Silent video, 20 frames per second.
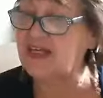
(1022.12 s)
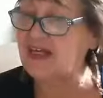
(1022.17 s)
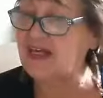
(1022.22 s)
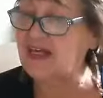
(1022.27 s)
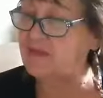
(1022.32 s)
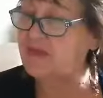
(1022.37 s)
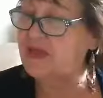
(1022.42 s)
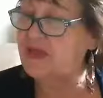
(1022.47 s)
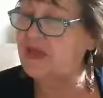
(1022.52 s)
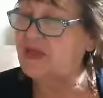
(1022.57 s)

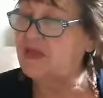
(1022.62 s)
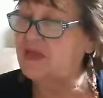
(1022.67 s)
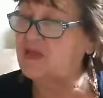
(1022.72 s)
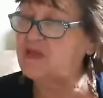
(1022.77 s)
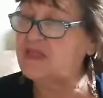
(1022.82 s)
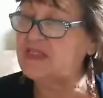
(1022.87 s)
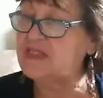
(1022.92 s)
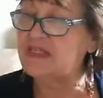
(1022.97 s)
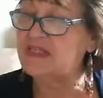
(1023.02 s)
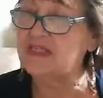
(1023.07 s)
um,
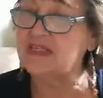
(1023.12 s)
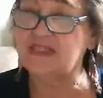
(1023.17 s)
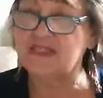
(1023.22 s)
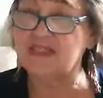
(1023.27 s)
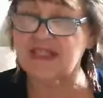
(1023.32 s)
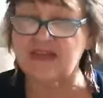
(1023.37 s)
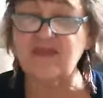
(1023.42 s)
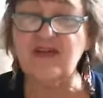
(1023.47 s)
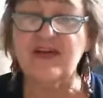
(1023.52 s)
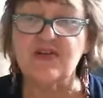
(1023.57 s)
using the
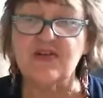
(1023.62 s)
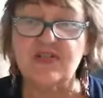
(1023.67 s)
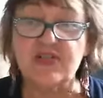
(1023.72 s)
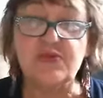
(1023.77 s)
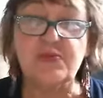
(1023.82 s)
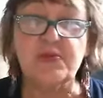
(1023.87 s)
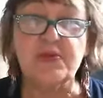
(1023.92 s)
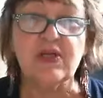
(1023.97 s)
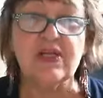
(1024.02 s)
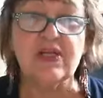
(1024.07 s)
Sunrider
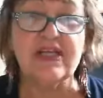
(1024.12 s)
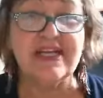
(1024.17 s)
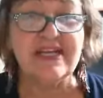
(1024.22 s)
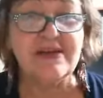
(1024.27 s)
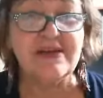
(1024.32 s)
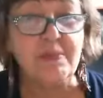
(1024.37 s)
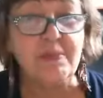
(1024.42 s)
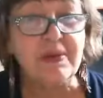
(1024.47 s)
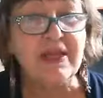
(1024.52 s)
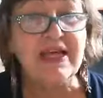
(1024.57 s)
Super Clean
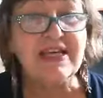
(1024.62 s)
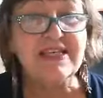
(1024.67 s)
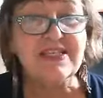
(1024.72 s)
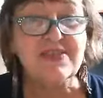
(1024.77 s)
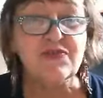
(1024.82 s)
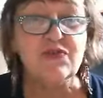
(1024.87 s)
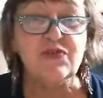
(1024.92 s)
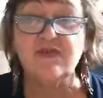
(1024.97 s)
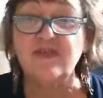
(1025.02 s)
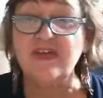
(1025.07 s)
plus
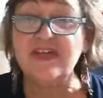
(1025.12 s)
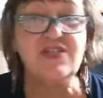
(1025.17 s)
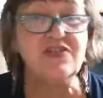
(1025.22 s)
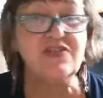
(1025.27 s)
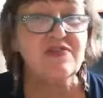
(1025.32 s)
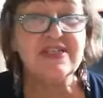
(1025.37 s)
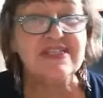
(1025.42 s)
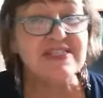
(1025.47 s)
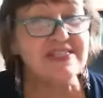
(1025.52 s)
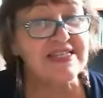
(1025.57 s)
fruit and veggie
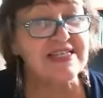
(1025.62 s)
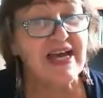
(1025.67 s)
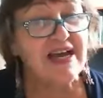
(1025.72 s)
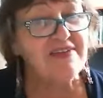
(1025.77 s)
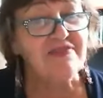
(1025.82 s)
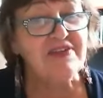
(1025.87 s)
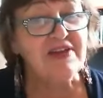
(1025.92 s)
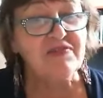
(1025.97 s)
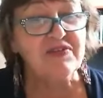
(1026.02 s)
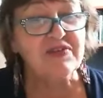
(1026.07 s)
rinse. See,
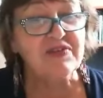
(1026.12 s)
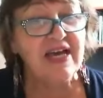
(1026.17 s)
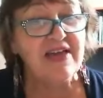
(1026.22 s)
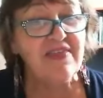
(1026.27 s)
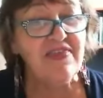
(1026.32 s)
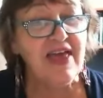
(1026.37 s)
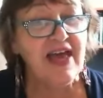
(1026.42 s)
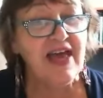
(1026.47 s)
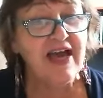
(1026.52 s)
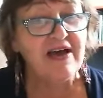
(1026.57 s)
I've never
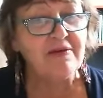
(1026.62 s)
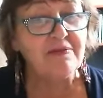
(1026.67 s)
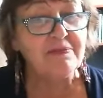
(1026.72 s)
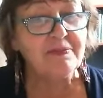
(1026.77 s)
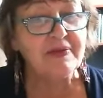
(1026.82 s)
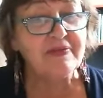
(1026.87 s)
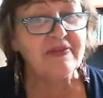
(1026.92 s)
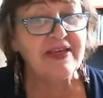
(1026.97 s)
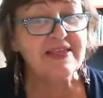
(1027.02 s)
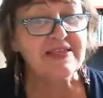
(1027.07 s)
done that,
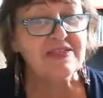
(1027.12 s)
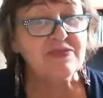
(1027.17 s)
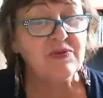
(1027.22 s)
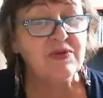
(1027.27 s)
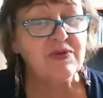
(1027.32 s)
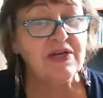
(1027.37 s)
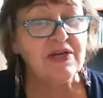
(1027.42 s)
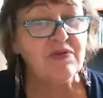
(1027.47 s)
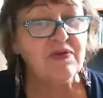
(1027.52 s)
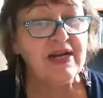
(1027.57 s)
but that's
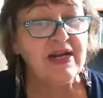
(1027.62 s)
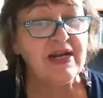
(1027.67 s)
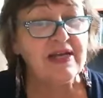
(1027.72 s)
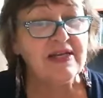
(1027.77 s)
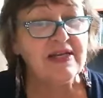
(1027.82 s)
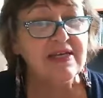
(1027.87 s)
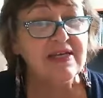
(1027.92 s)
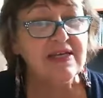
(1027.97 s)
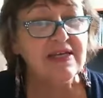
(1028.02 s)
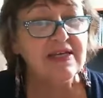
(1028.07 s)
what a great
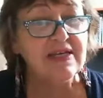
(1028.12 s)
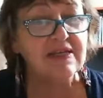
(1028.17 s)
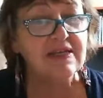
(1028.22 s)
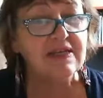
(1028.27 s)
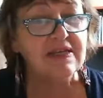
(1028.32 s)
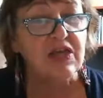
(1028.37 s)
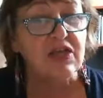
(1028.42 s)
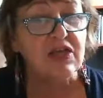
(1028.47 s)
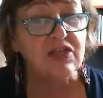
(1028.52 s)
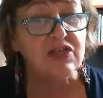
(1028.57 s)
idea.
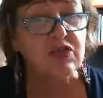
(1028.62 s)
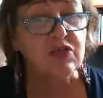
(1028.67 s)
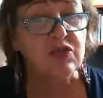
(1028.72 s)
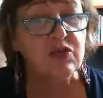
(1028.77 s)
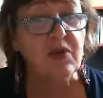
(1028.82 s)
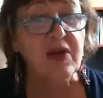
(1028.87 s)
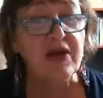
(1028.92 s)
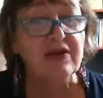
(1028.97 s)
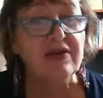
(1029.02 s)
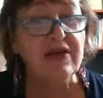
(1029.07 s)
So
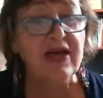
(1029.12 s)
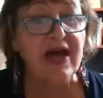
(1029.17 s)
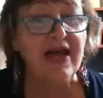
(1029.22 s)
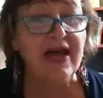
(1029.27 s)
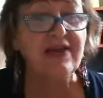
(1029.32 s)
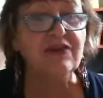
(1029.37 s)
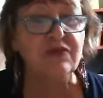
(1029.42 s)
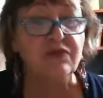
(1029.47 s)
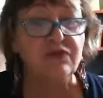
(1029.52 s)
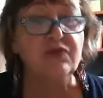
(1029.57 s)
you
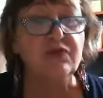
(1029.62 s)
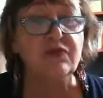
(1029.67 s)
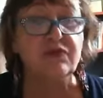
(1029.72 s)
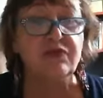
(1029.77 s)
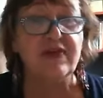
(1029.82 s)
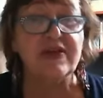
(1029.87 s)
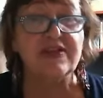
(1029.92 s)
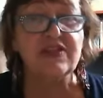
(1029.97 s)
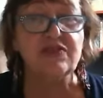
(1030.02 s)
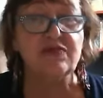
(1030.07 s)
add the fruit and
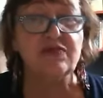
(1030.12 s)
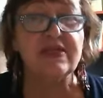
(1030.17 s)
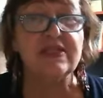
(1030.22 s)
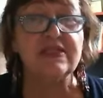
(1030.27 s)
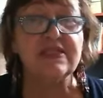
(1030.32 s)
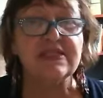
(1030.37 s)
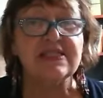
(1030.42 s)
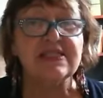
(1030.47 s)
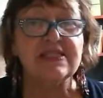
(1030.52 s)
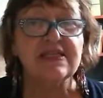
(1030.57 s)
veggie
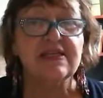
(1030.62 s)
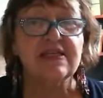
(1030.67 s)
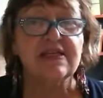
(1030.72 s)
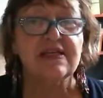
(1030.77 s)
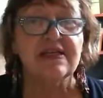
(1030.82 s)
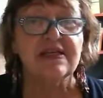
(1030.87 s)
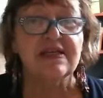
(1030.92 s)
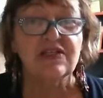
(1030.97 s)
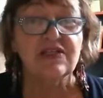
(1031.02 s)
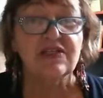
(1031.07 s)
rinse
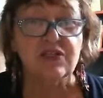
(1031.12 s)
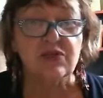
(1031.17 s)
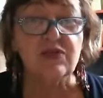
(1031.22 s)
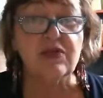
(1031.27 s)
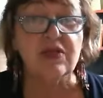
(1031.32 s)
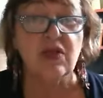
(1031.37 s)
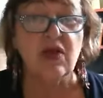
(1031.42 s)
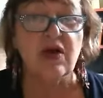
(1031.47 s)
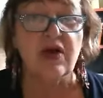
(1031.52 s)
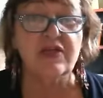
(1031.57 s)
to
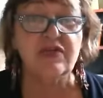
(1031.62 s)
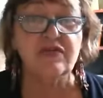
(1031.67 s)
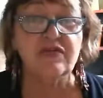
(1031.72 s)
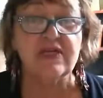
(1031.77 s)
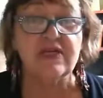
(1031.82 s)
when the, the going,